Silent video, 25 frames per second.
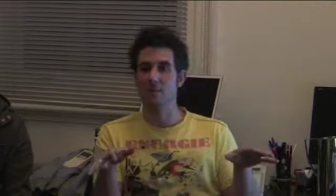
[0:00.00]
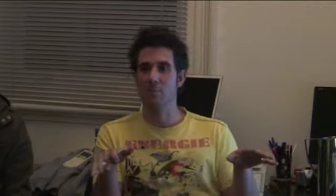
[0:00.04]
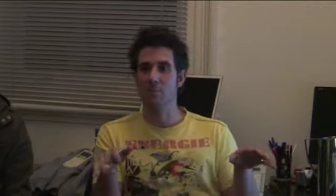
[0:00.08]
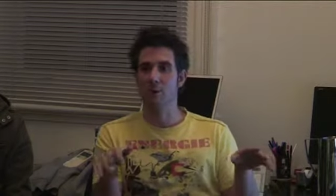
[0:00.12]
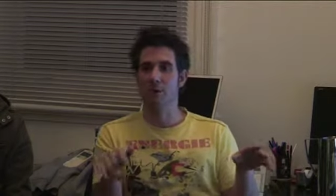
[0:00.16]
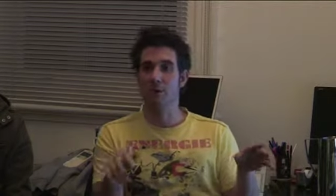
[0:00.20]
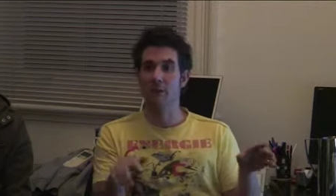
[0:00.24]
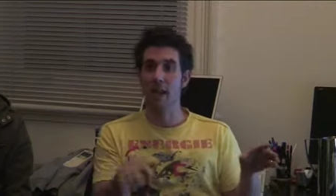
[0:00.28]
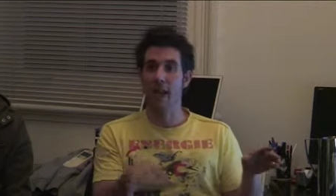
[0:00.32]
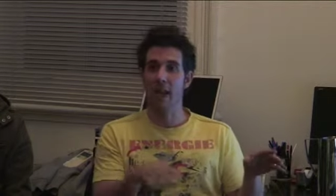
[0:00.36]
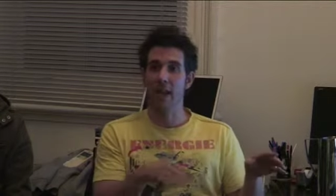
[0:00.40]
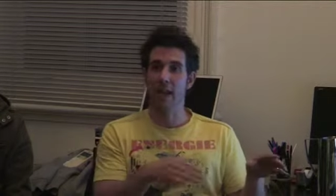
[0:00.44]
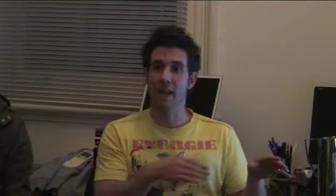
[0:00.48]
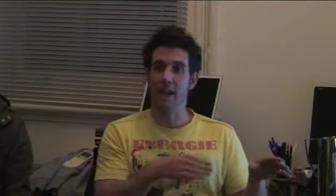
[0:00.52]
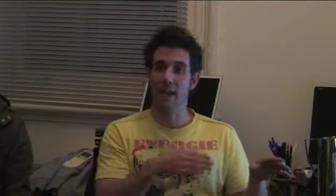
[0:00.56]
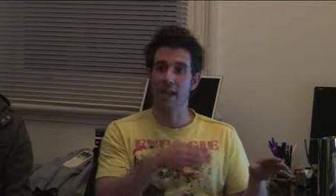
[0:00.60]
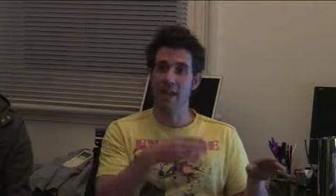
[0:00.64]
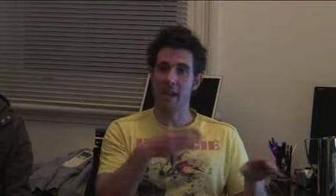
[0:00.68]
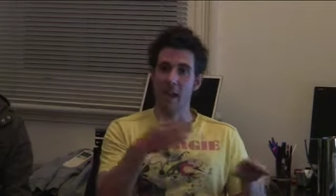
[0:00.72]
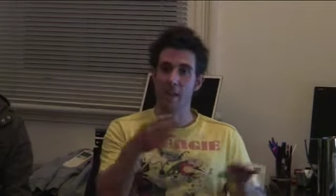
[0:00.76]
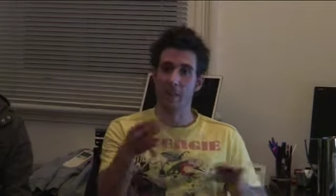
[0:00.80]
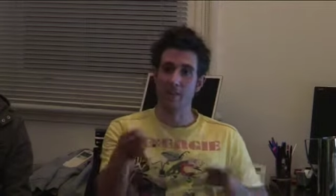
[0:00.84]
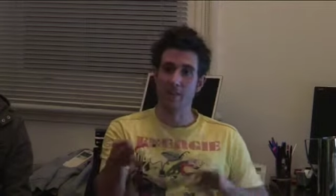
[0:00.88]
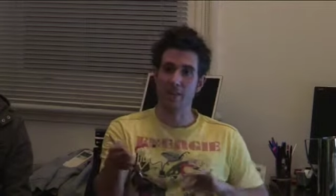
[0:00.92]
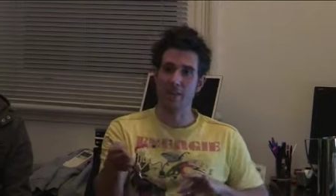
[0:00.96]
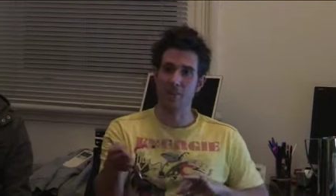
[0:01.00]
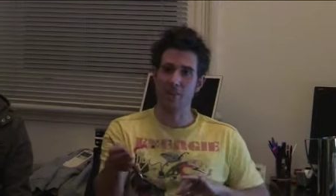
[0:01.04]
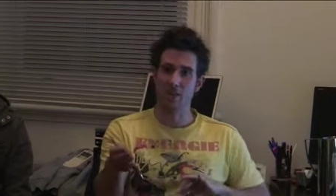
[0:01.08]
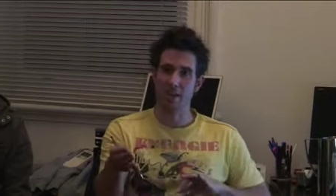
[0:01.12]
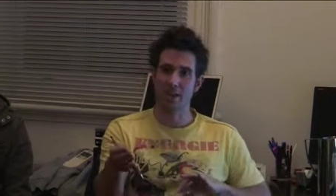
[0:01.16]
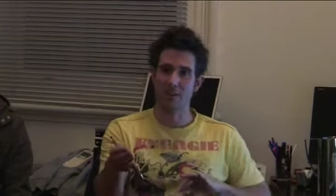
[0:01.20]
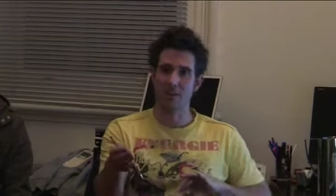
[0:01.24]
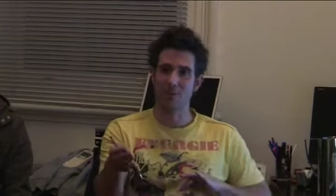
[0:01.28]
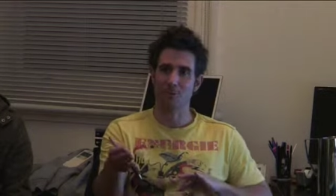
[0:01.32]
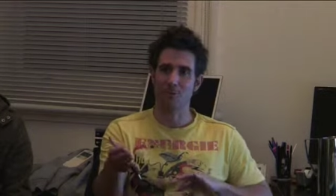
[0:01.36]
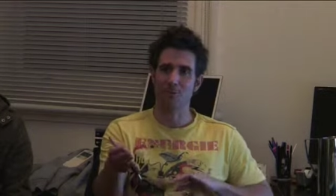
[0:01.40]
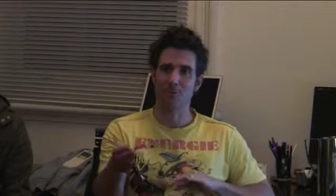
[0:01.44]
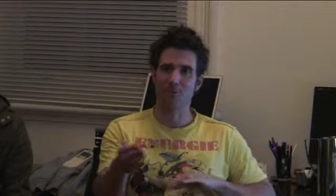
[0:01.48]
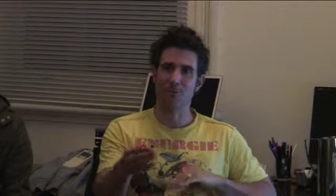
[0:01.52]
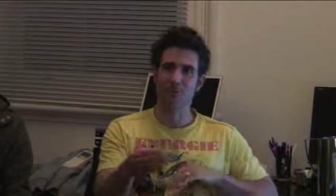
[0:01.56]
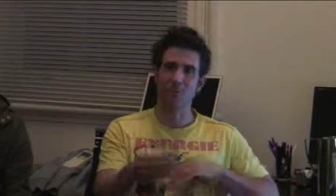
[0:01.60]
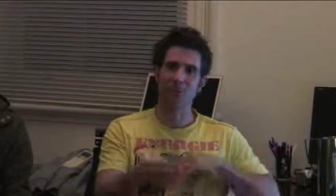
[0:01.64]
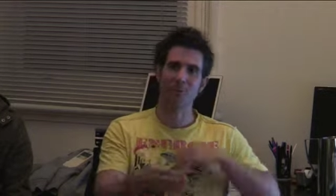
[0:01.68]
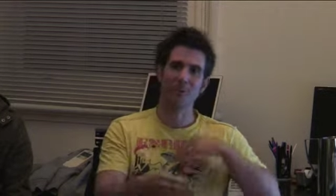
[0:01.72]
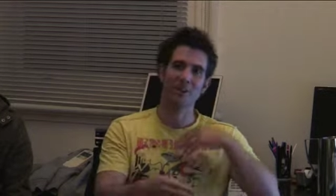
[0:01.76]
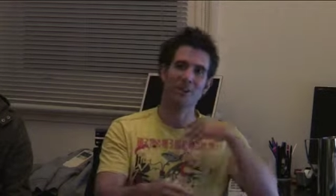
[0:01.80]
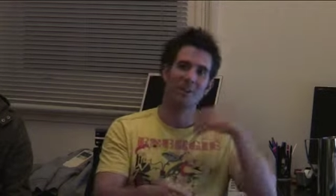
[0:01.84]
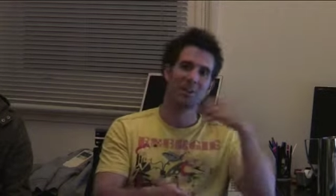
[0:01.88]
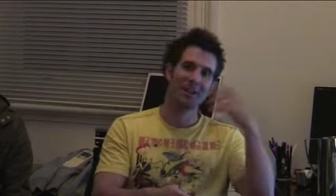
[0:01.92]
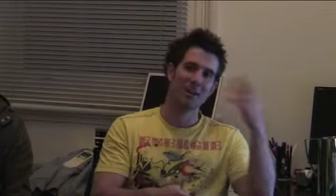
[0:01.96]
and whether you're adding gamma to channels
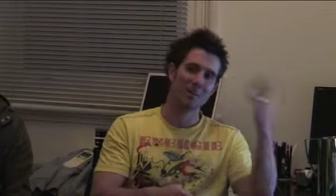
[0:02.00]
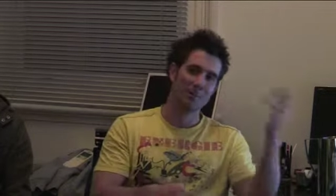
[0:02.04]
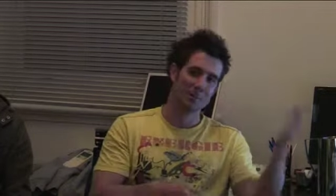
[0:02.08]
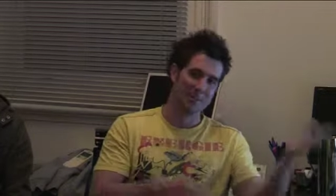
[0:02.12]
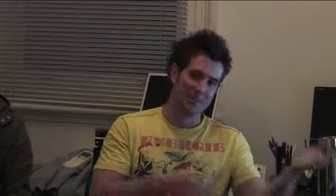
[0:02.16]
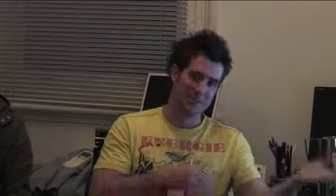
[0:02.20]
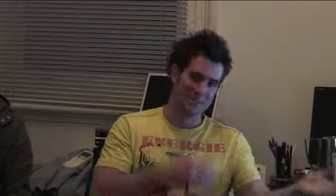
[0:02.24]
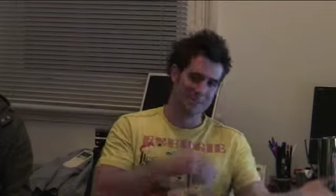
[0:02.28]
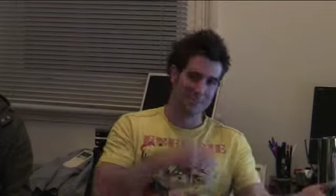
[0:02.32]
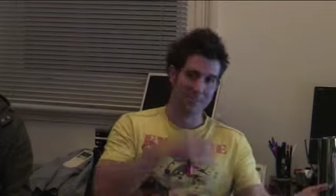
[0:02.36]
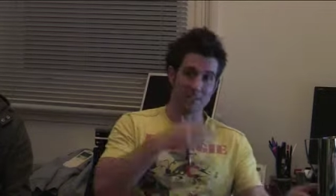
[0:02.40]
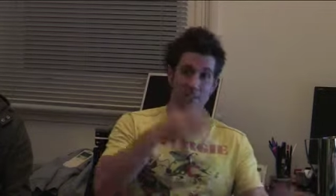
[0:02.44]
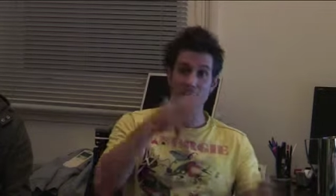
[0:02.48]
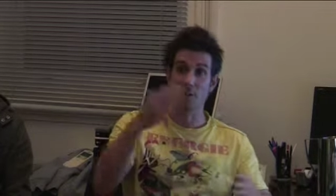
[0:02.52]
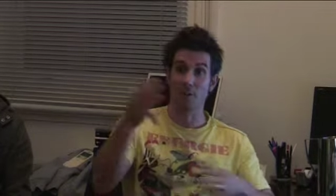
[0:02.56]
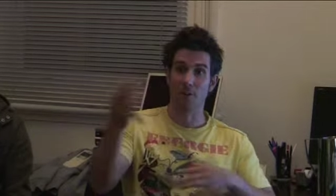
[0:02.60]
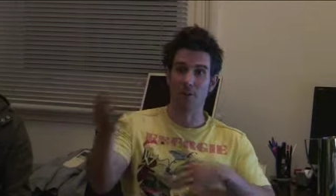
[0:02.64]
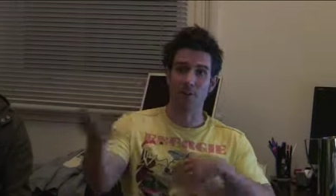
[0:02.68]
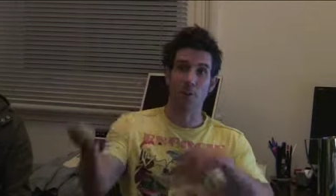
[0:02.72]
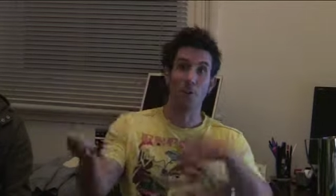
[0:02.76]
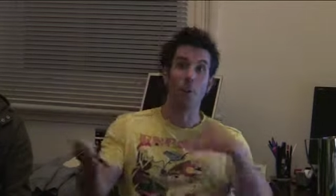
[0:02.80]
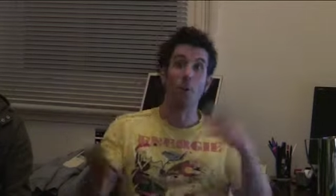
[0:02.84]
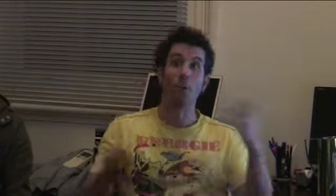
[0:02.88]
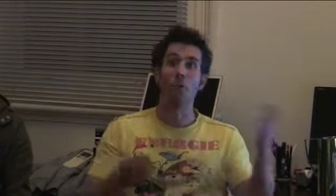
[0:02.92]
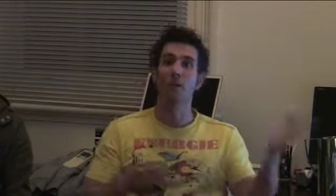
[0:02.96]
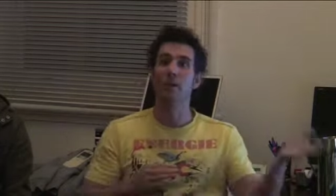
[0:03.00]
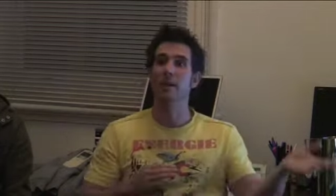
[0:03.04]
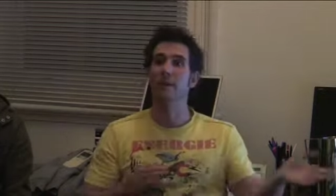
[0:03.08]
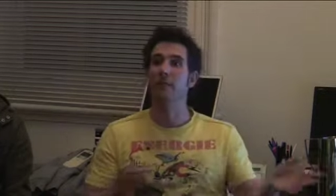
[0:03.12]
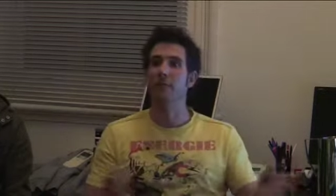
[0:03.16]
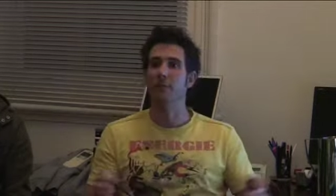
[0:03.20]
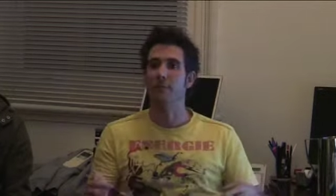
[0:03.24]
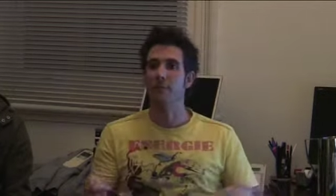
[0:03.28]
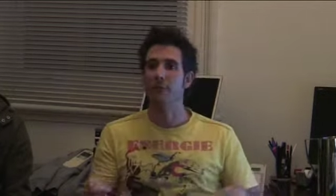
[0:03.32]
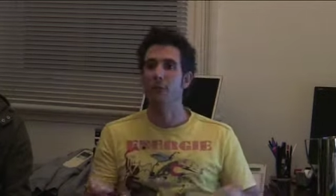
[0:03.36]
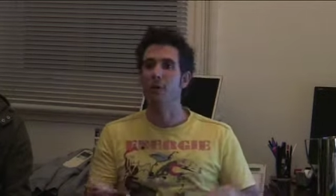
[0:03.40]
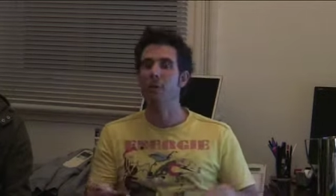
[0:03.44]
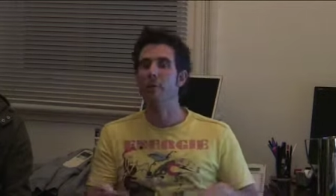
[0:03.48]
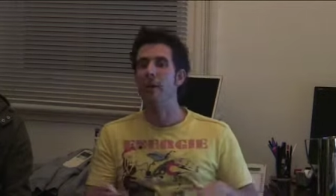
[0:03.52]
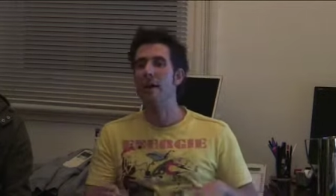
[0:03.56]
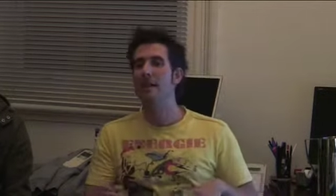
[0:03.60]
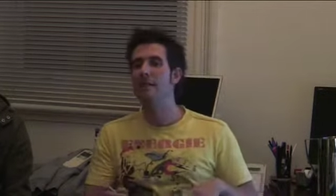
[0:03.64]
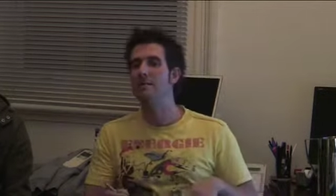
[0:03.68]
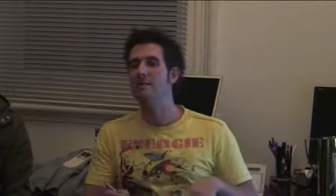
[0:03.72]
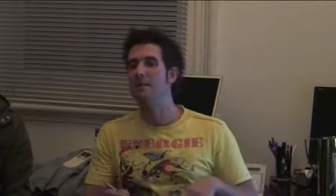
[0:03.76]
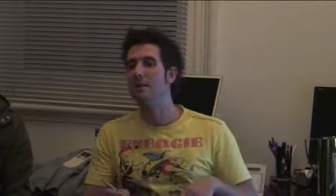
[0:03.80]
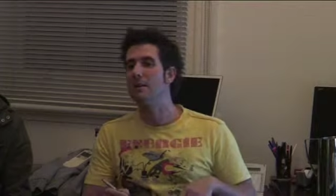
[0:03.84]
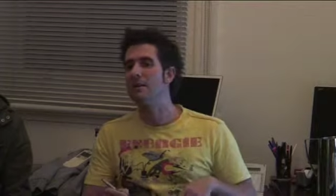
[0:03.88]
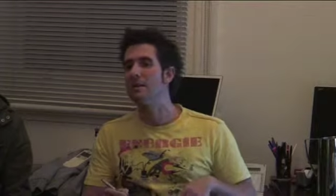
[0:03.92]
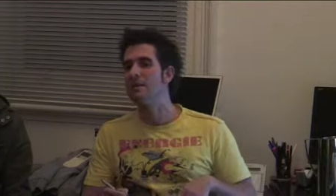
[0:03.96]
or the still, and all the different
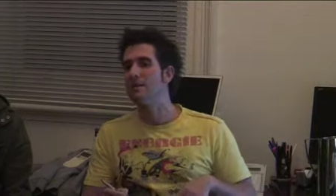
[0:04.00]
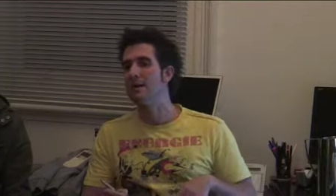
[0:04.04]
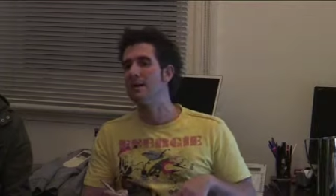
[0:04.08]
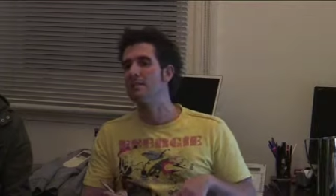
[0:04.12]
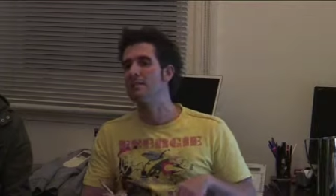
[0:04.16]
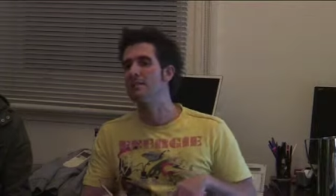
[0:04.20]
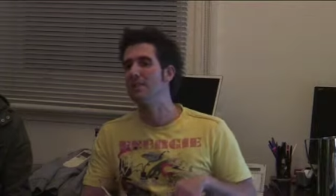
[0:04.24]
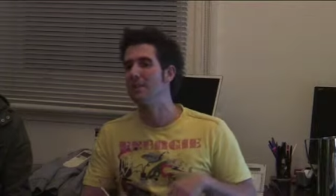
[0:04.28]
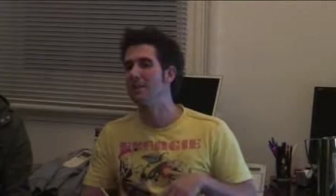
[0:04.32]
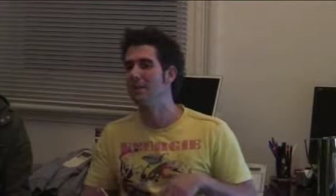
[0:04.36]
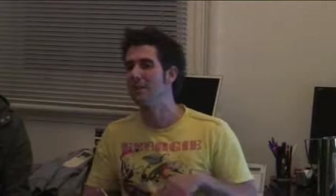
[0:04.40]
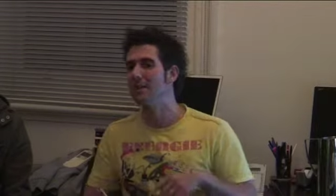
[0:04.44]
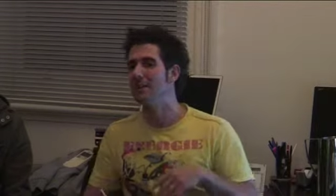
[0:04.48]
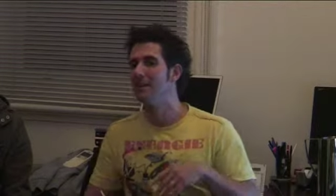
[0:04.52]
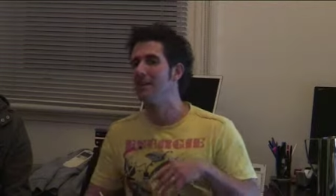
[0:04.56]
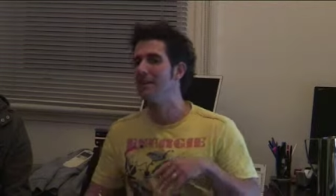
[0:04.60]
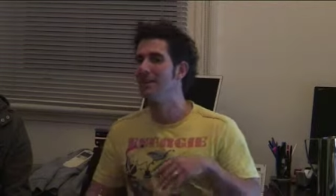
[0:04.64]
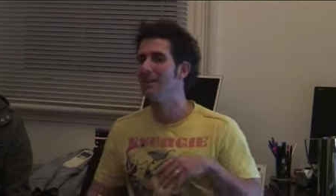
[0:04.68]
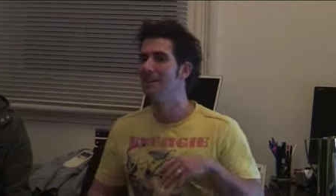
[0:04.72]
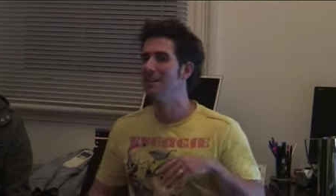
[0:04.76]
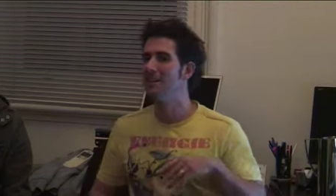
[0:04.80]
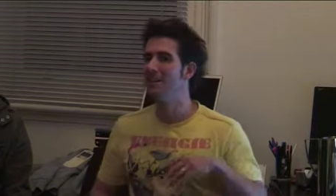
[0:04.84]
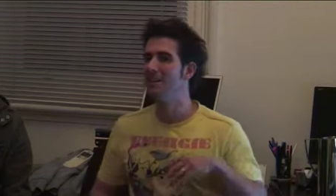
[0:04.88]
formats. So there's actually